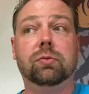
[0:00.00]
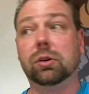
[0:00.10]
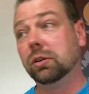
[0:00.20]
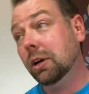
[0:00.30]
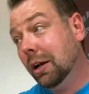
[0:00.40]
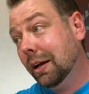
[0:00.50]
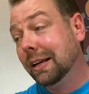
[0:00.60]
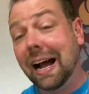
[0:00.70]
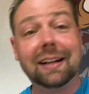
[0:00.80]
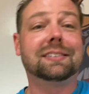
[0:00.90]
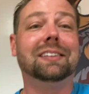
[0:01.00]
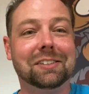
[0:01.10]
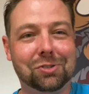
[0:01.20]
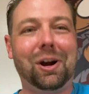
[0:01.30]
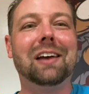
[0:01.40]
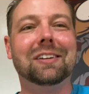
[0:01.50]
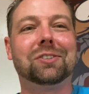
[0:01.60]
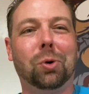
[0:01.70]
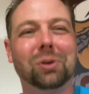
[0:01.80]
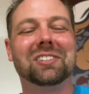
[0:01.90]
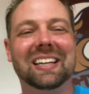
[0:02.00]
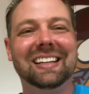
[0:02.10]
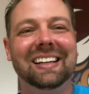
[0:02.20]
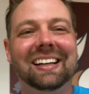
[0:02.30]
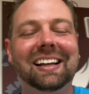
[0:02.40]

We're constantly striving towards it,